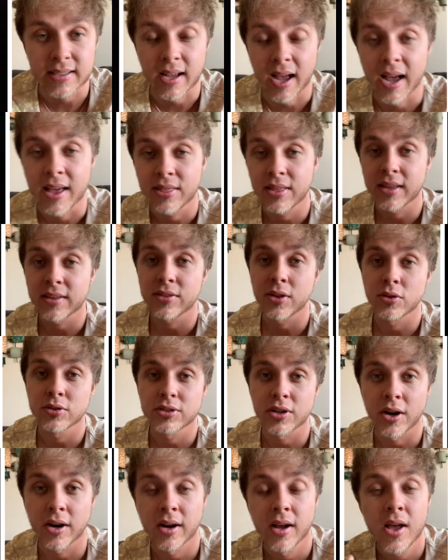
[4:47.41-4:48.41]
I think those
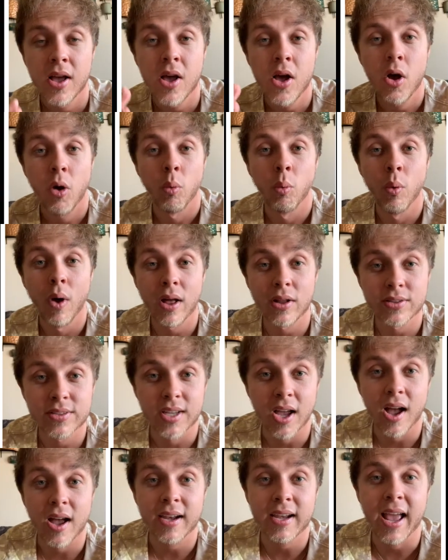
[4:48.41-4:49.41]
are well
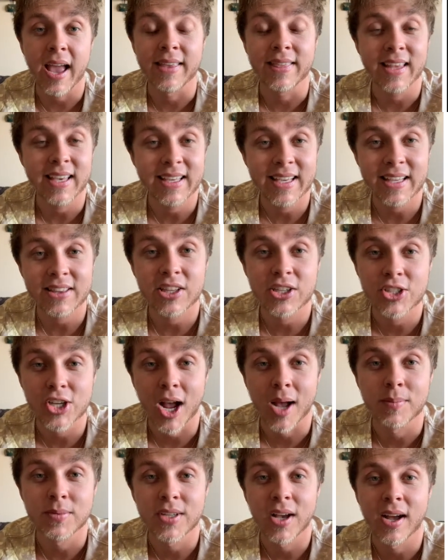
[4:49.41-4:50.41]
done, and they get the
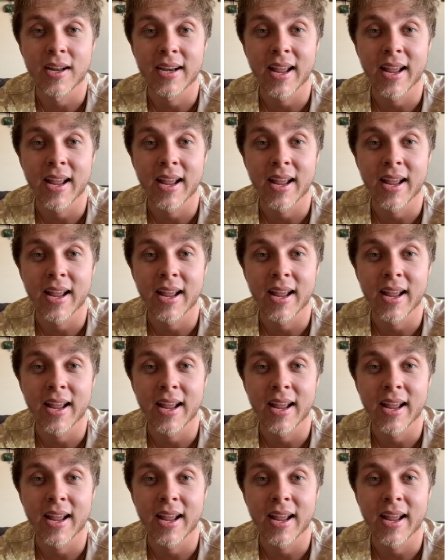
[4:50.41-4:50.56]
job done,